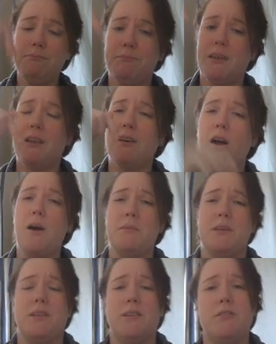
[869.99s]
Make a
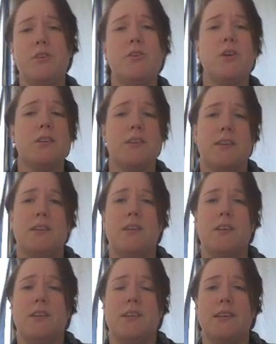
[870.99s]
comment if you got 6
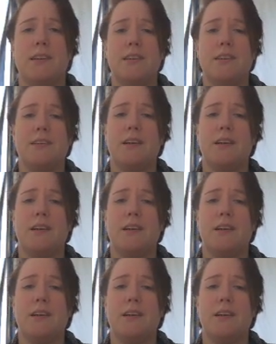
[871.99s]
out of 6.